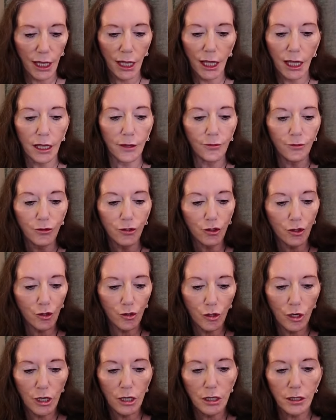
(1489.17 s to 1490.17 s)
if the
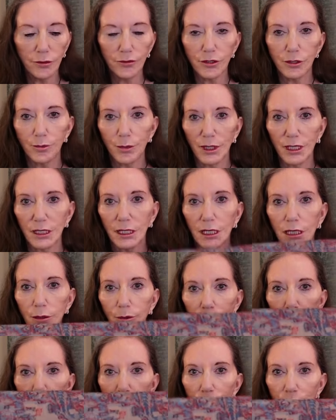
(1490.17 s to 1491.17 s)
craft of being
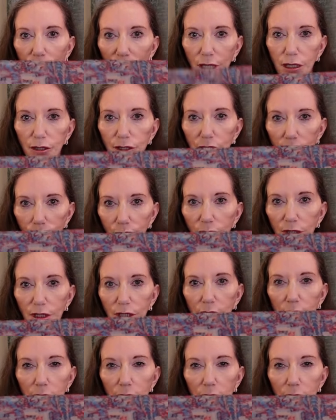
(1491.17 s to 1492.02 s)
able to make something